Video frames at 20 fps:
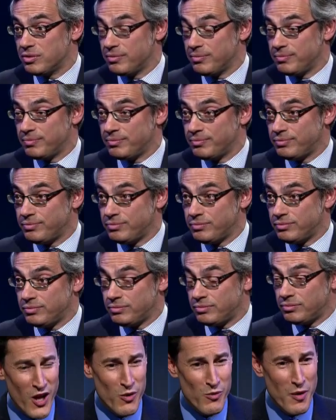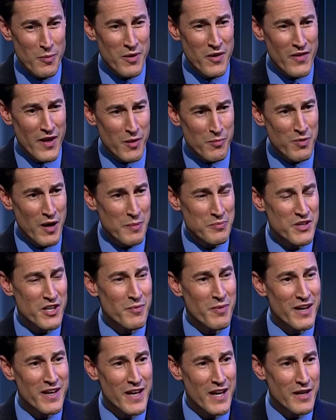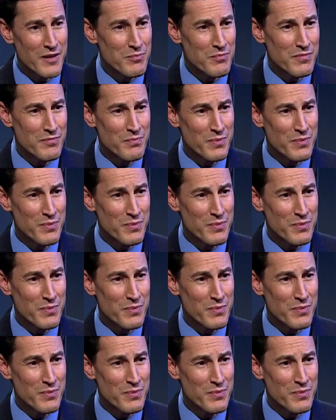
Just a follow-up on that popped into my head,